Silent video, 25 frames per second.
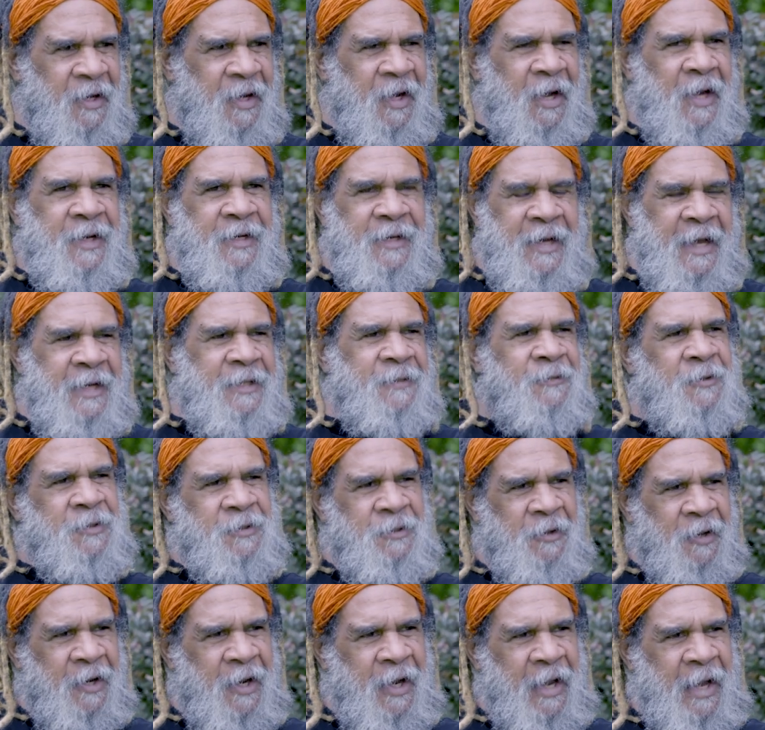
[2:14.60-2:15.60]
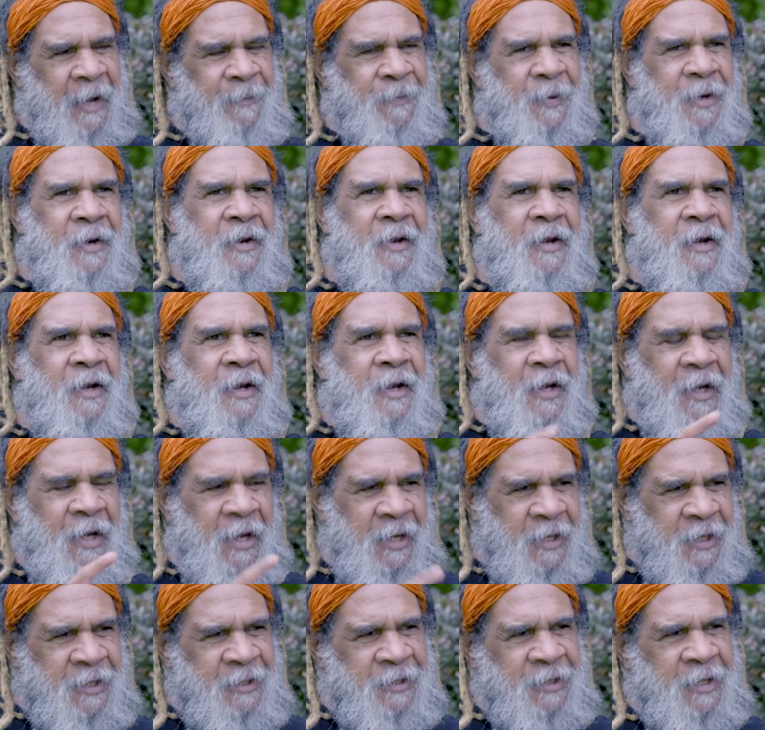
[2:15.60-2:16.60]
and that's what's got to happen.
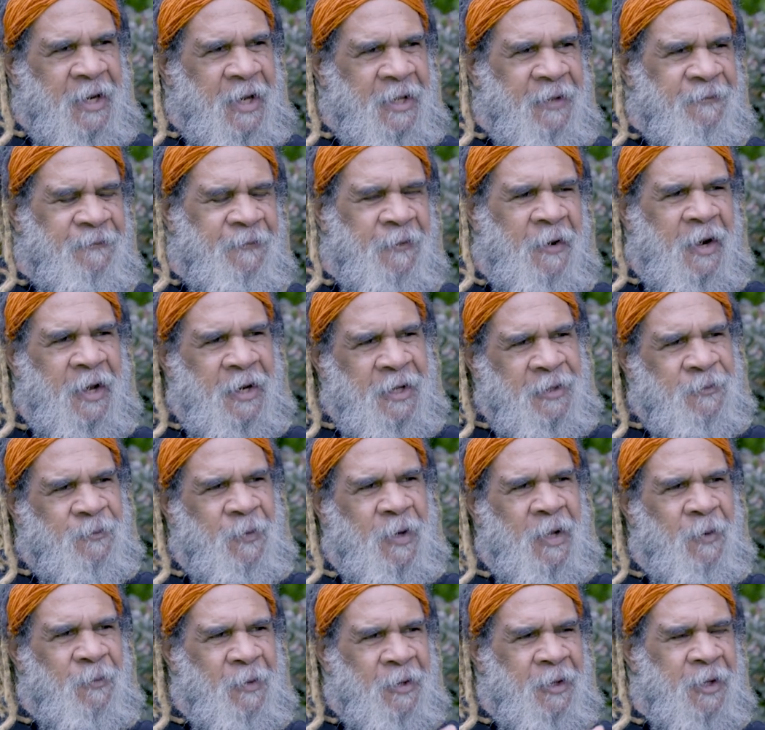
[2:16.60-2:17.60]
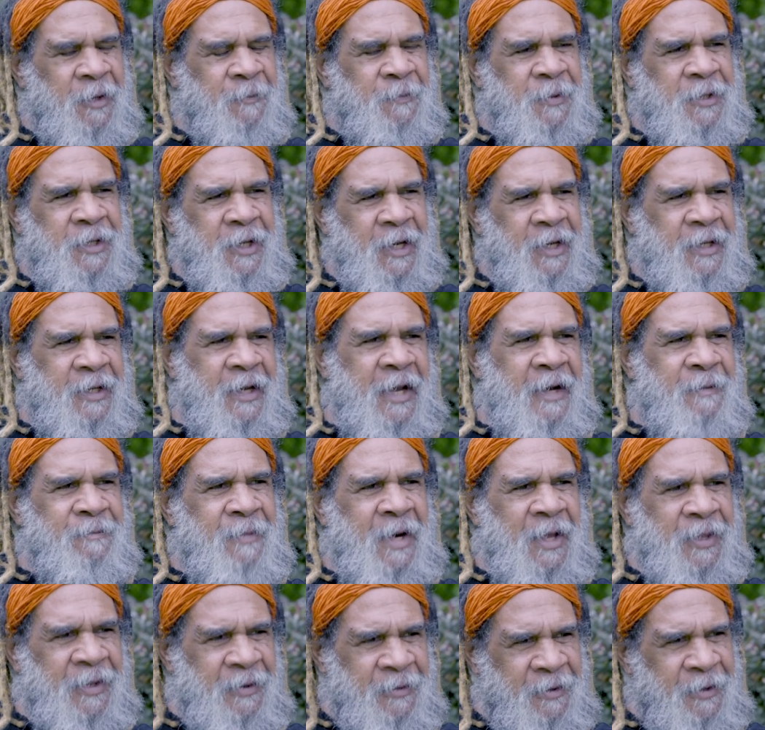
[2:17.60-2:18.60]
And there's another fight as well. We've got to protect our
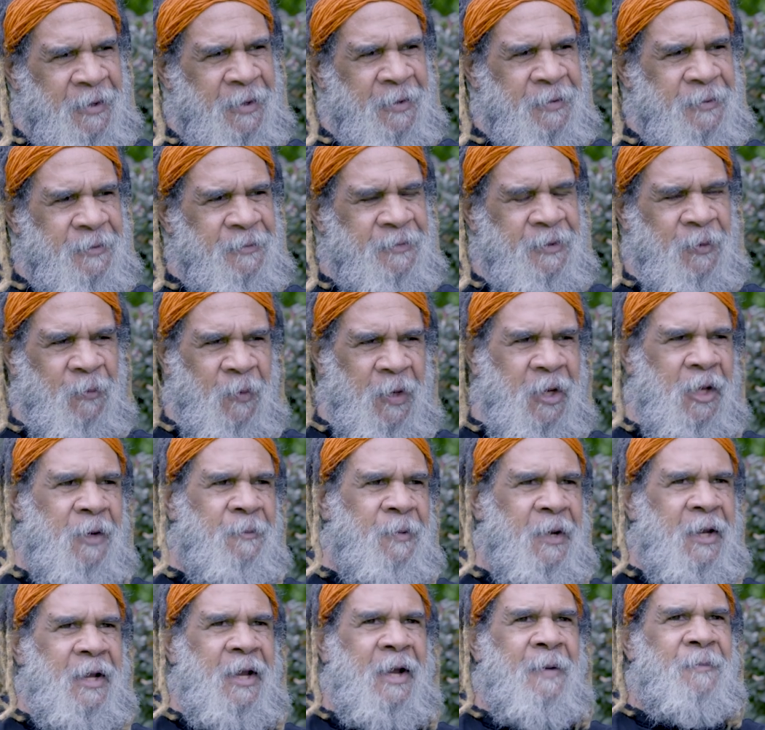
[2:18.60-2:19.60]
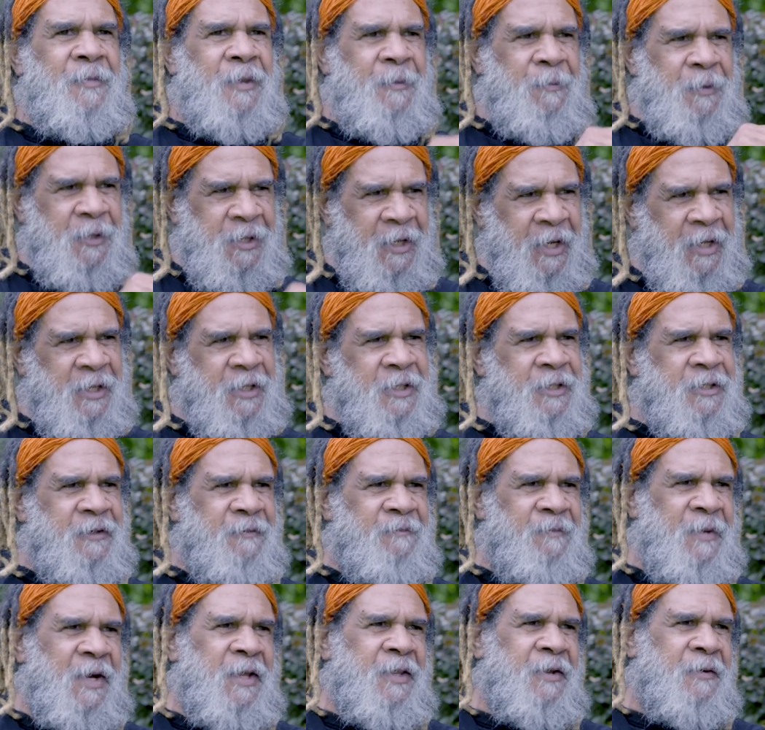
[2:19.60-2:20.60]
Mother Earth. So we've got to become the protectors
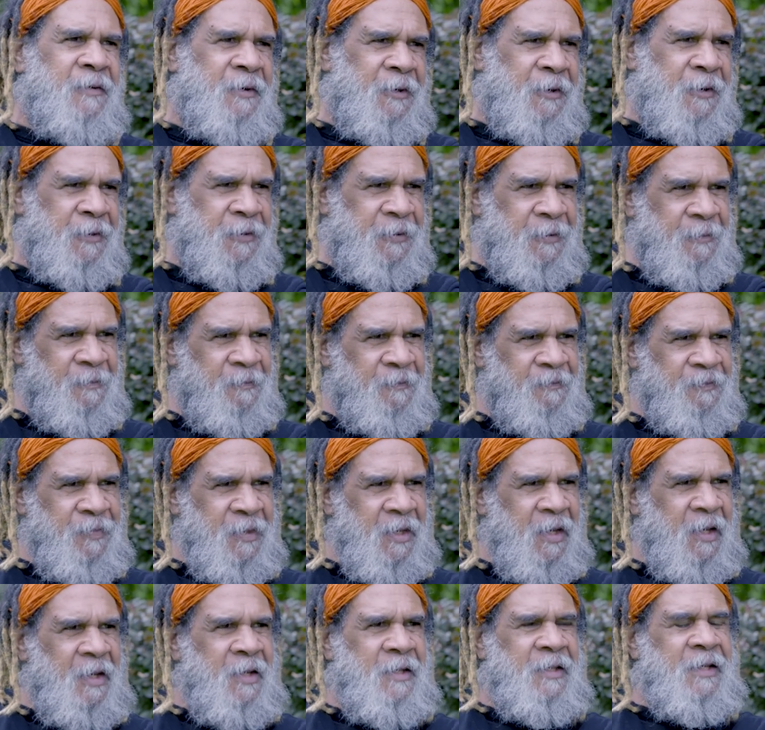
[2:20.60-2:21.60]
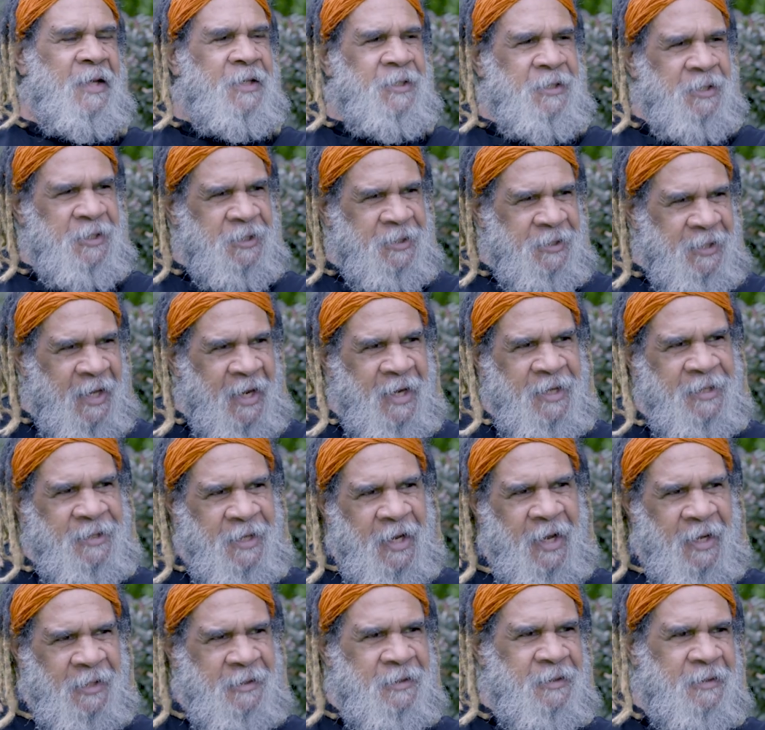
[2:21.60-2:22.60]
of Mother Earth that sustains
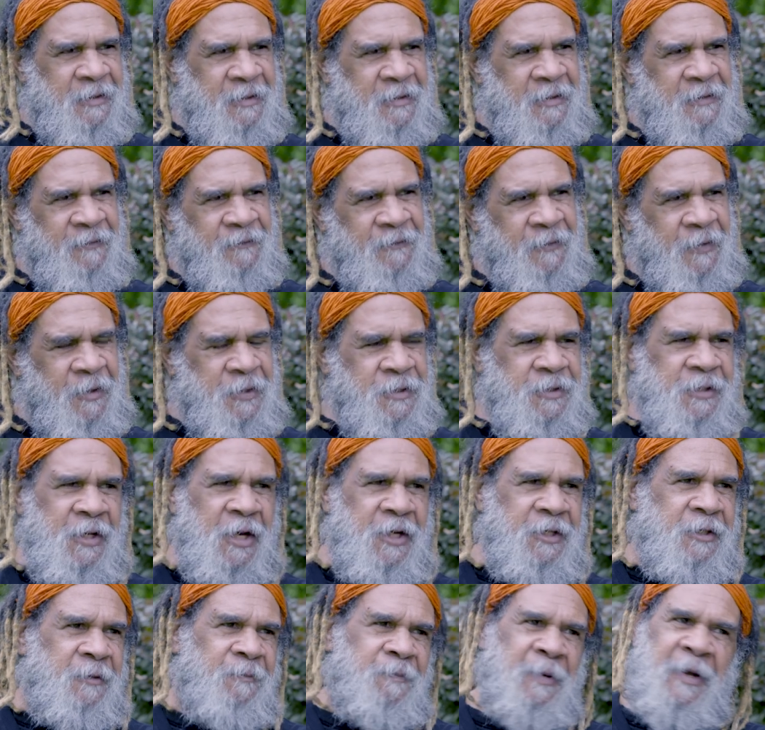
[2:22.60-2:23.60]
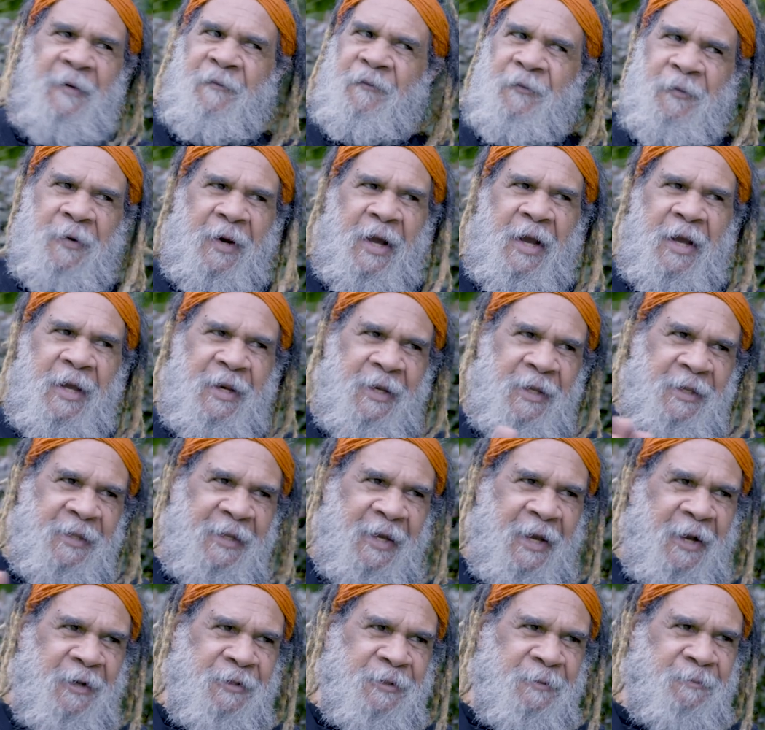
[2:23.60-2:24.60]
us, First Nation people, for
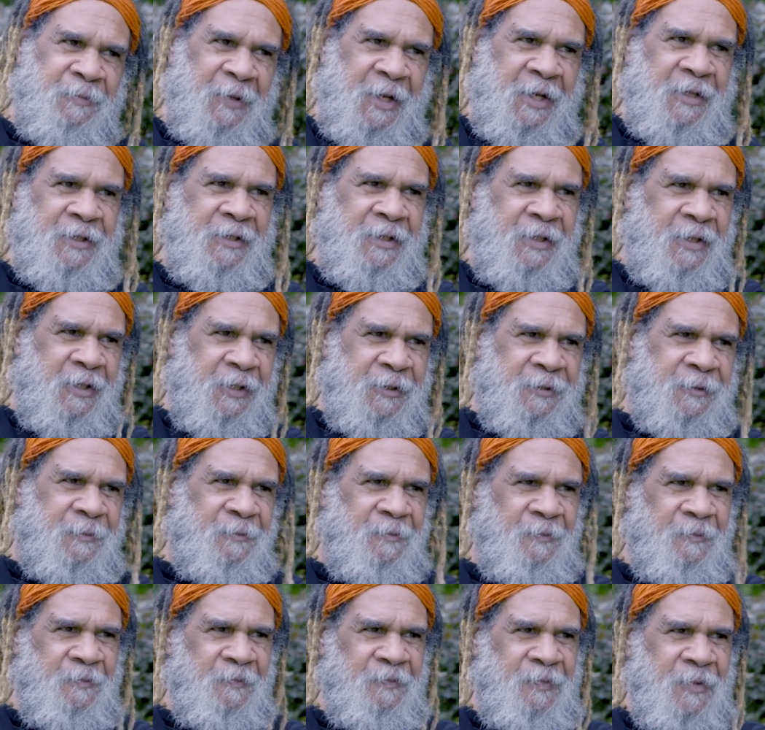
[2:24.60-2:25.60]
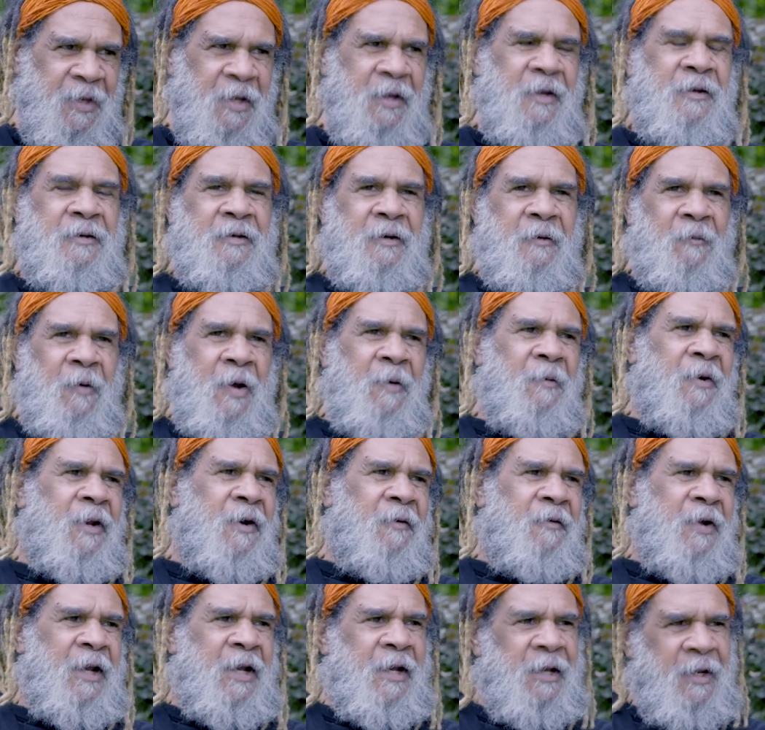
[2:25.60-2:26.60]
80,000 plus years. So we want
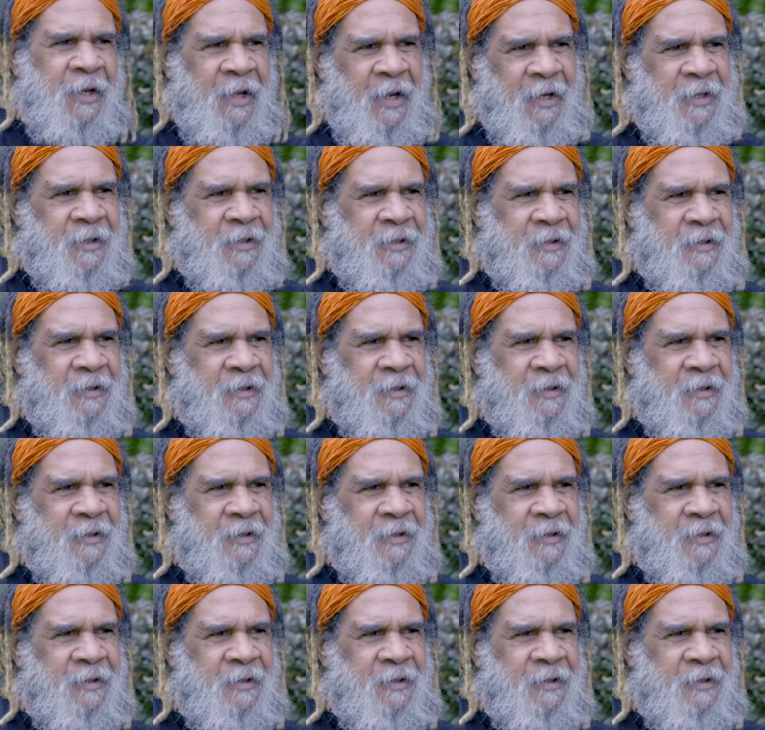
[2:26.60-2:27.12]
to reconnect